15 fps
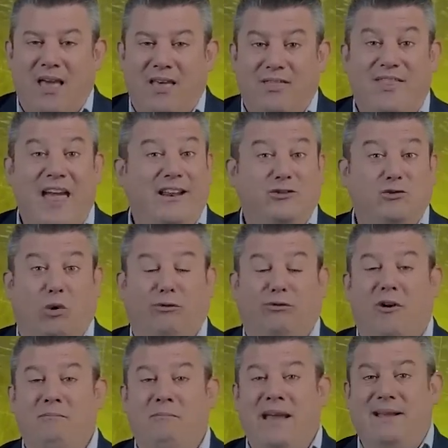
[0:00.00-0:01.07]
That is all
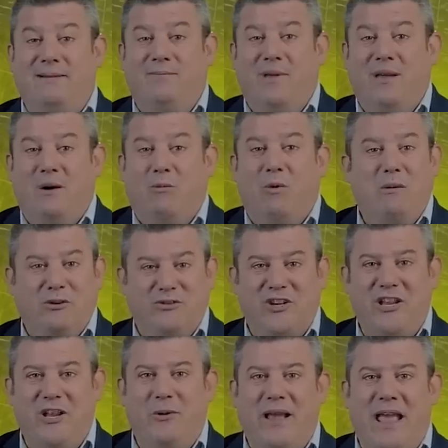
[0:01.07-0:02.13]
from me. We will see
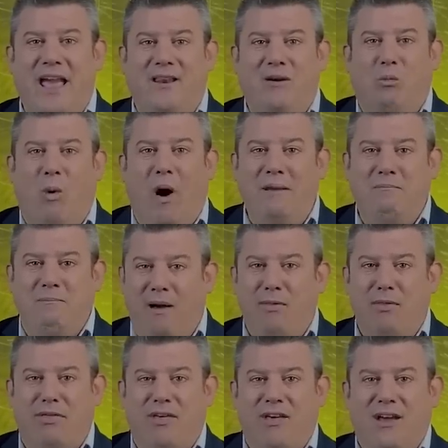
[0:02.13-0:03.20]
you again in 1
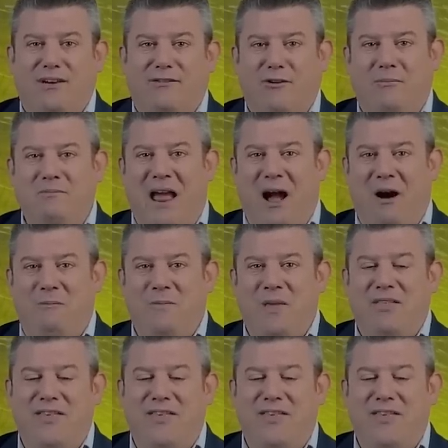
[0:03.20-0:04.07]
month from now.